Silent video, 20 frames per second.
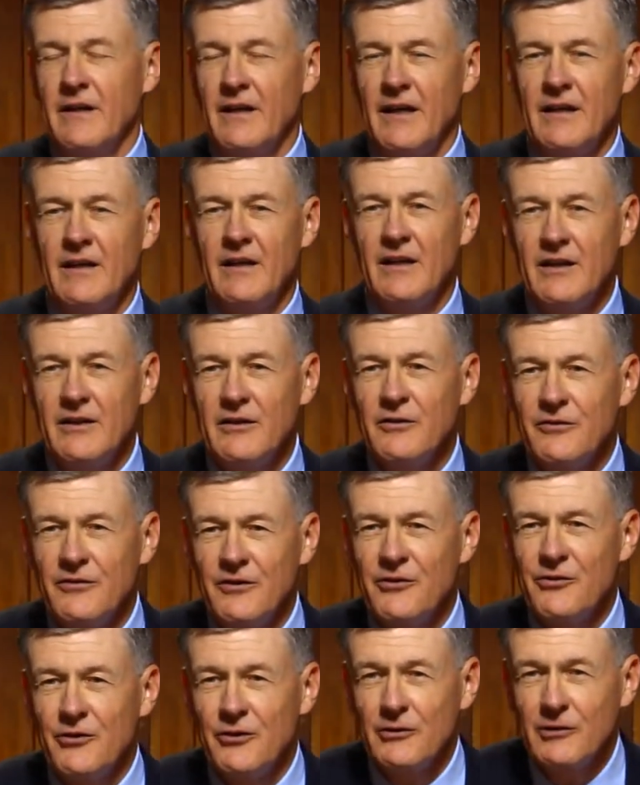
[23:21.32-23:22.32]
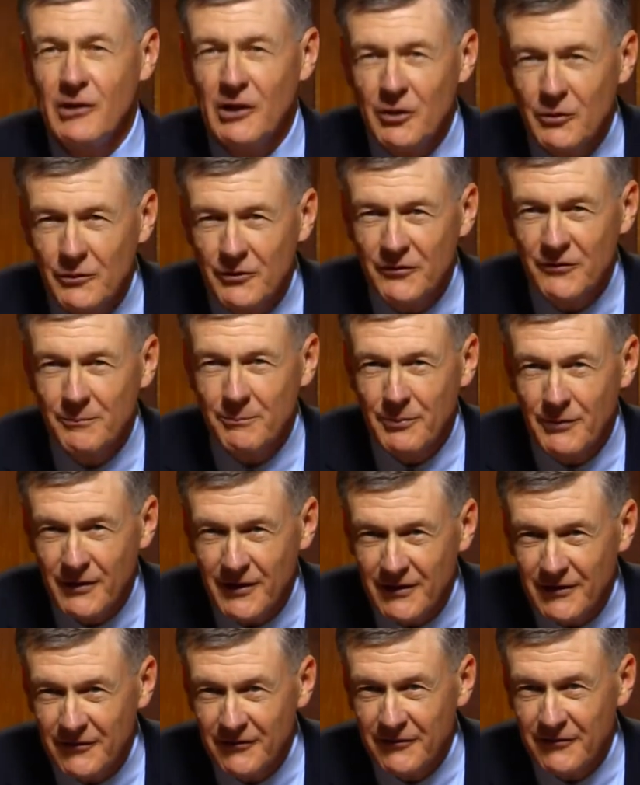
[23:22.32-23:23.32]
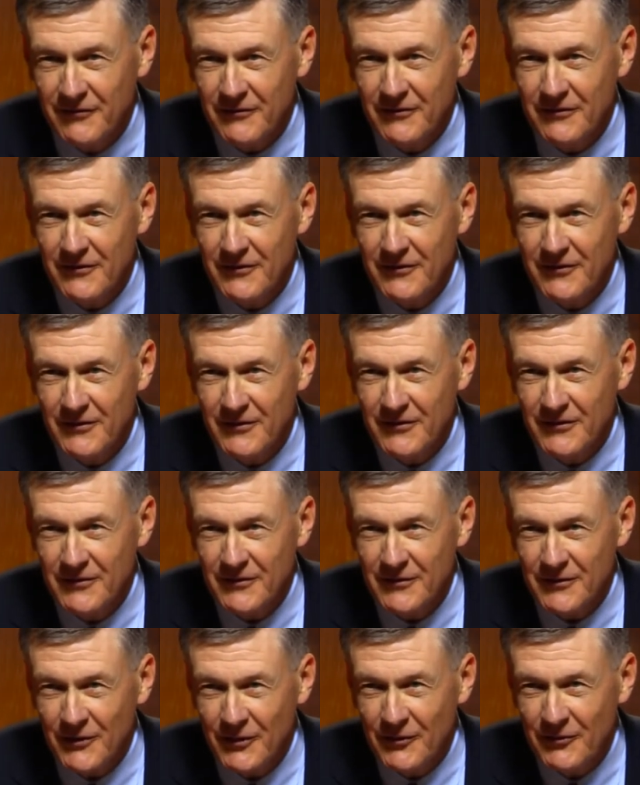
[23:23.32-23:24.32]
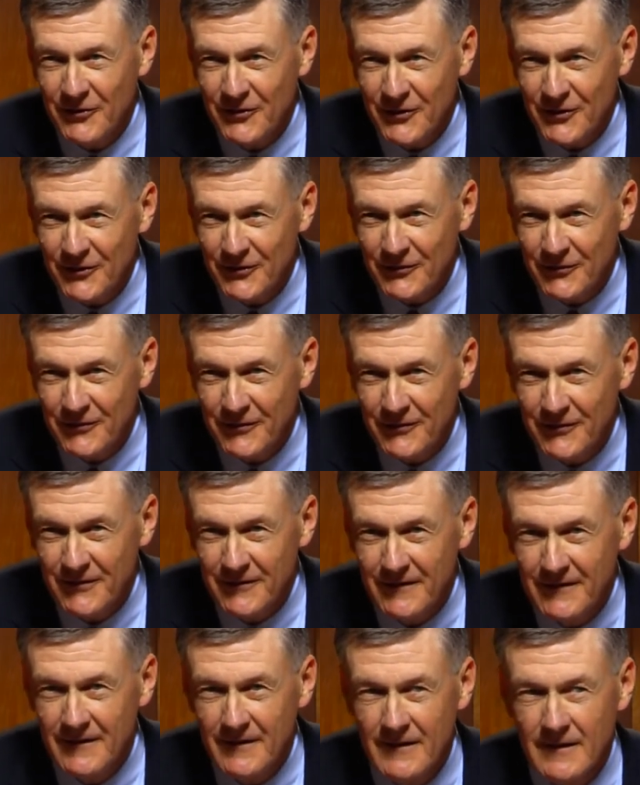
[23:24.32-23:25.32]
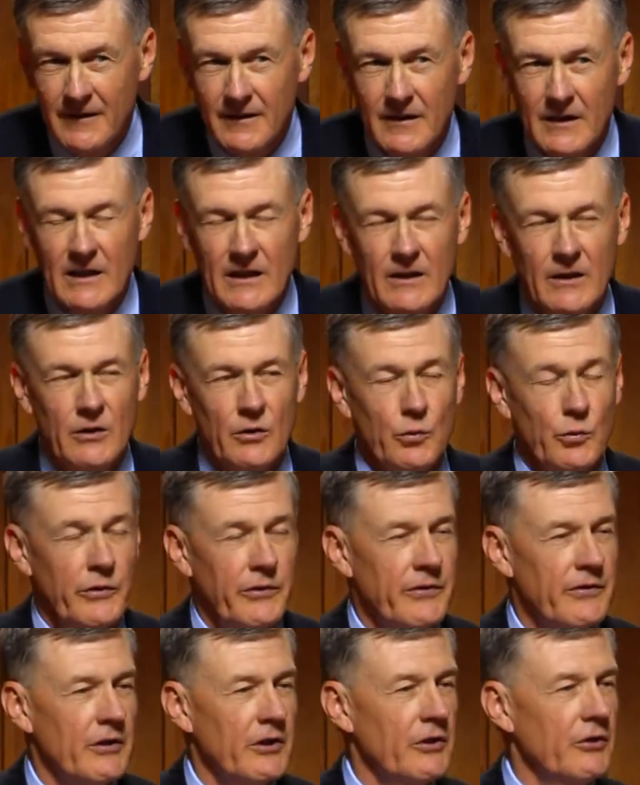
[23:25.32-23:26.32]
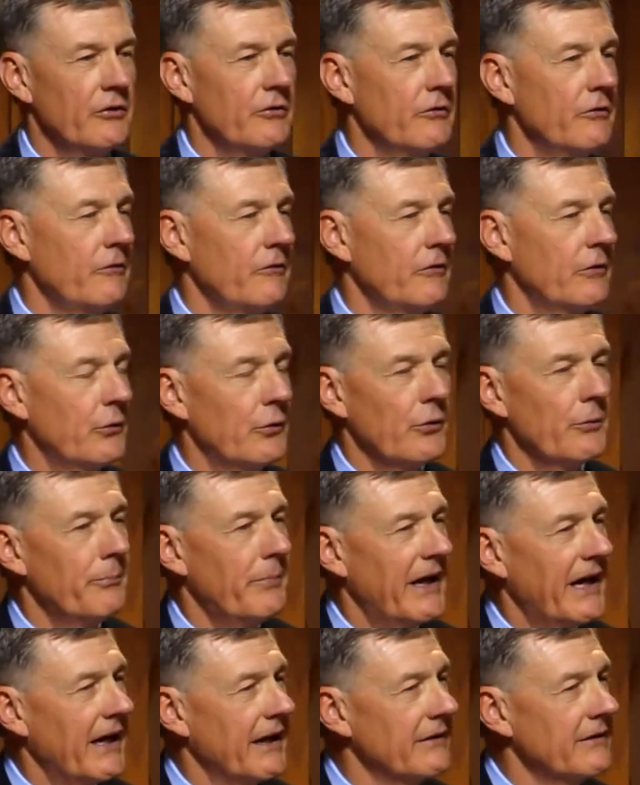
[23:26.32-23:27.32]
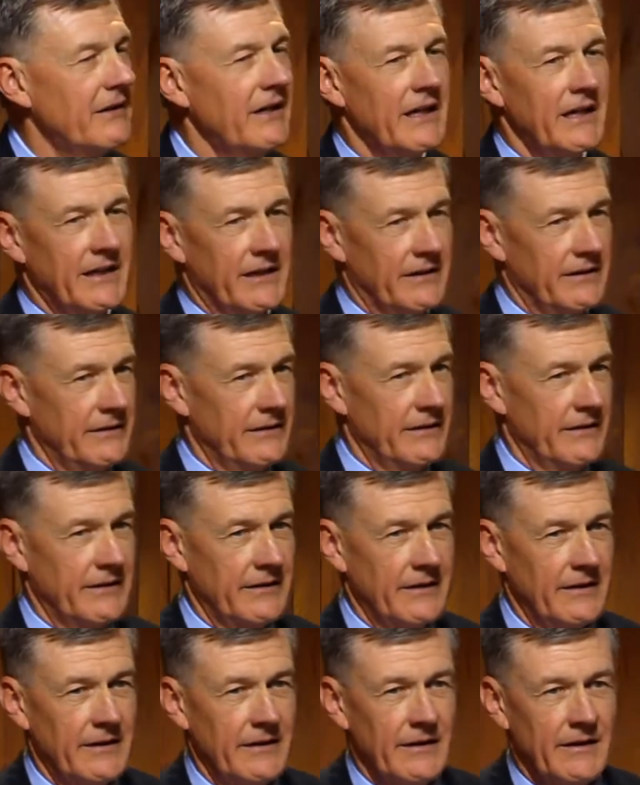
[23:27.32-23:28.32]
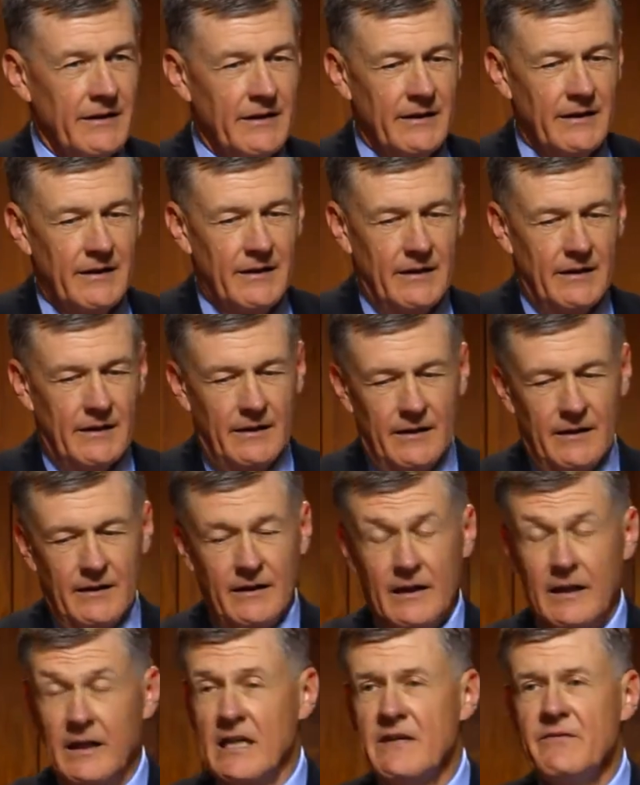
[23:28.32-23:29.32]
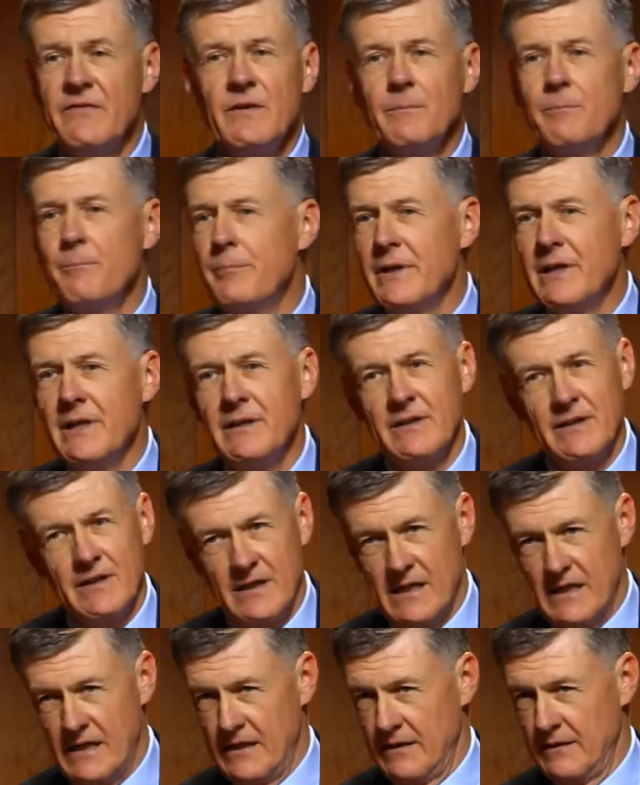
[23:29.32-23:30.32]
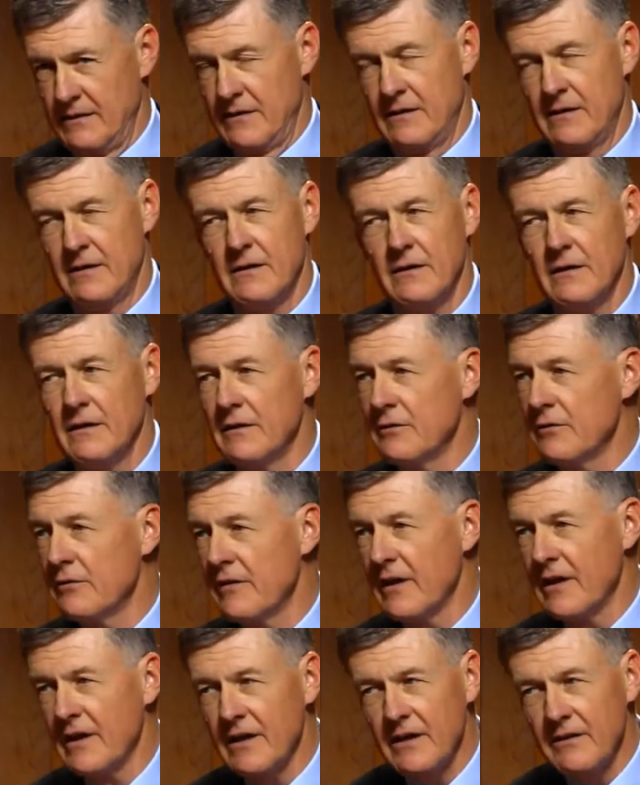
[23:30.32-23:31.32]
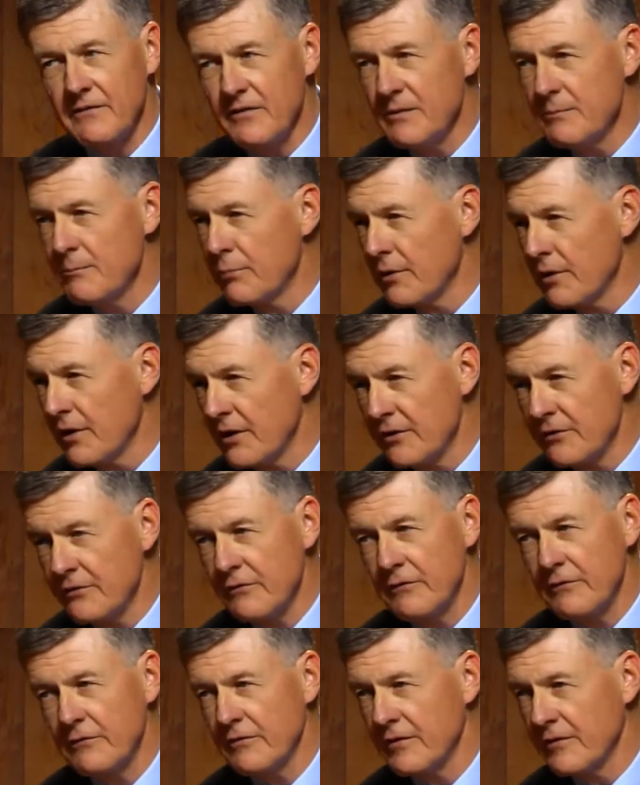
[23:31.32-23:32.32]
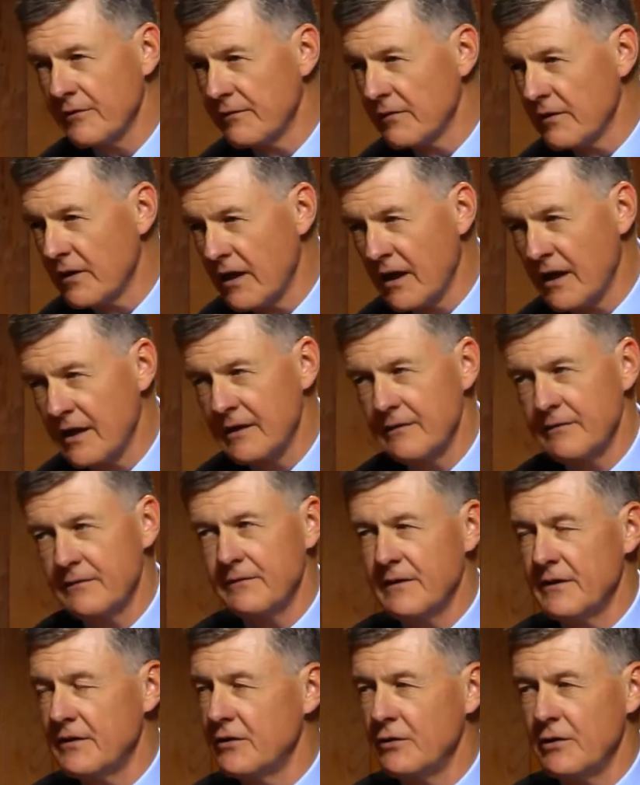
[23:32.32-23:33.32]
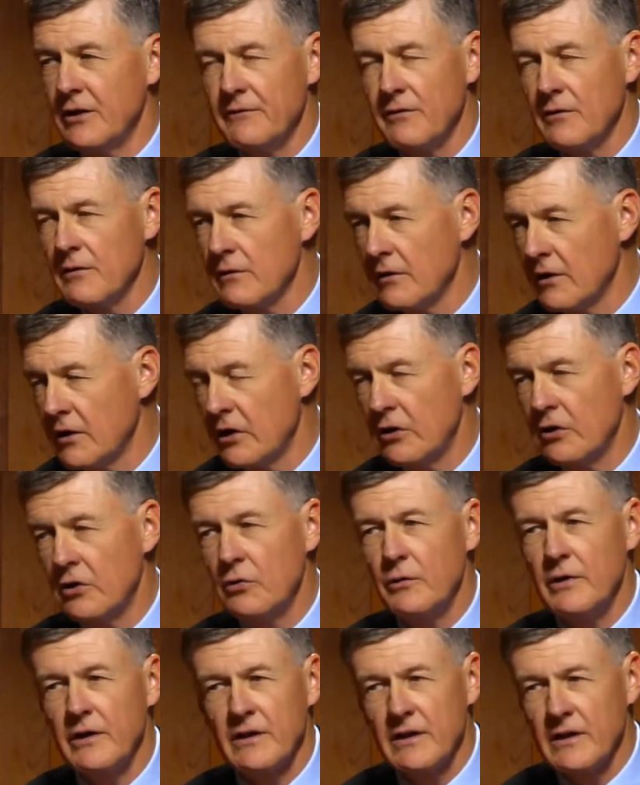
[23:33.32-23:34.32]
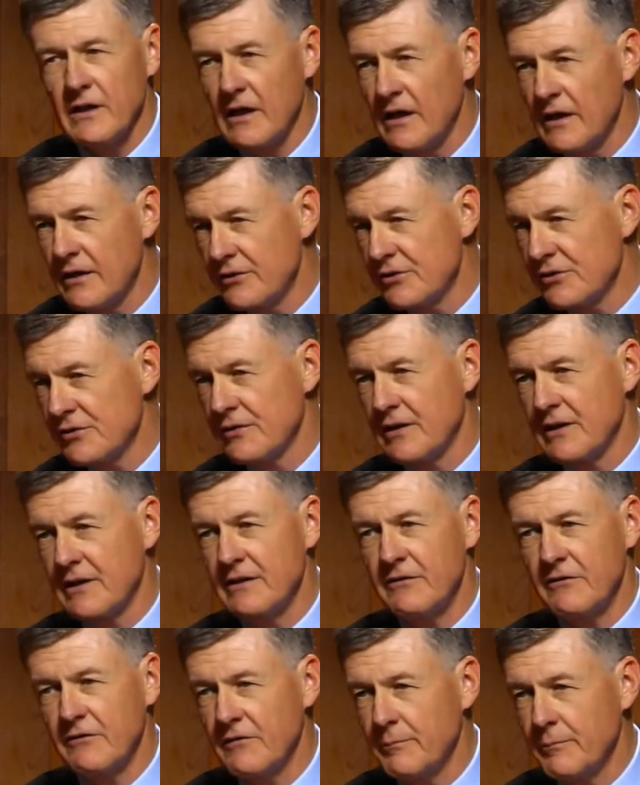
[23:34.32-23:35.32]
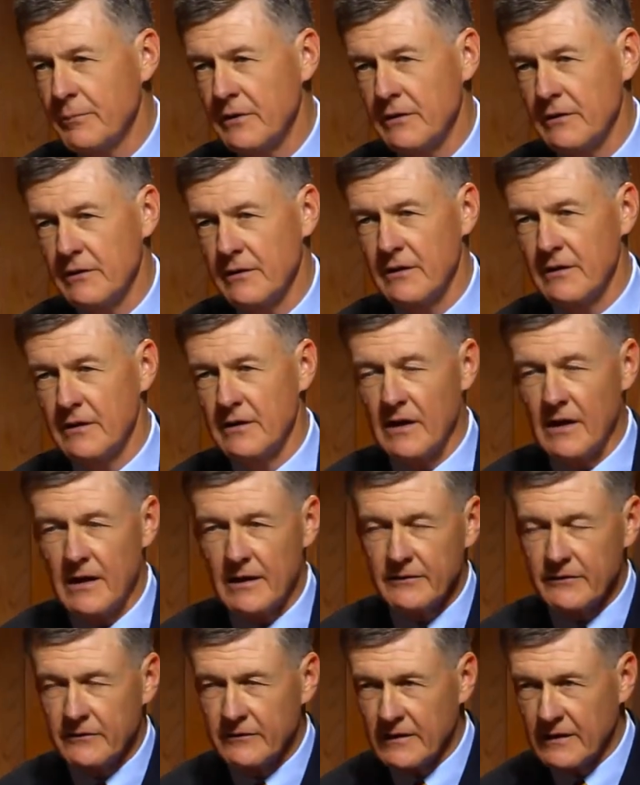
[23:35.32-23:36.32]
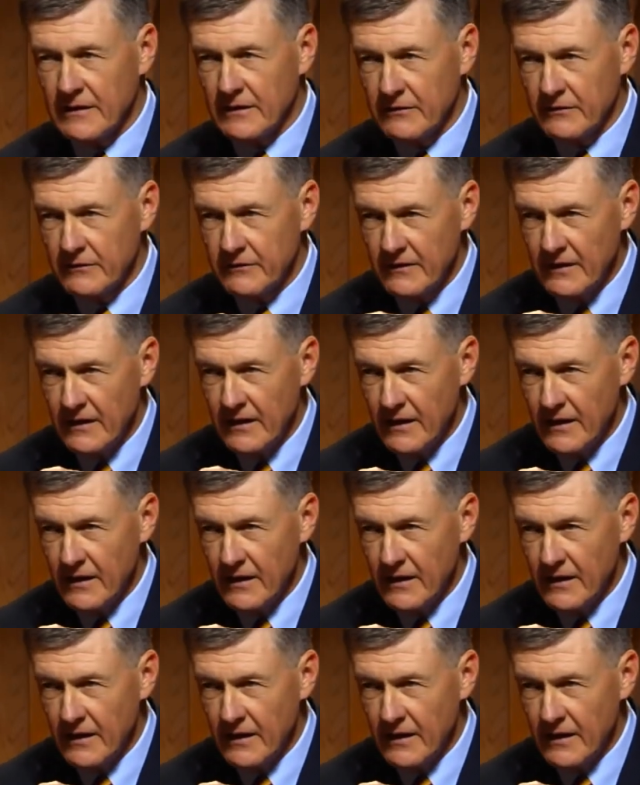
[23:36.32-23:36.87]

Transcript: and He is in the lowest place on the earth, with those who are bowed down and even beaten down under the heavy blows of life and who have a low and contrite spirit. God says,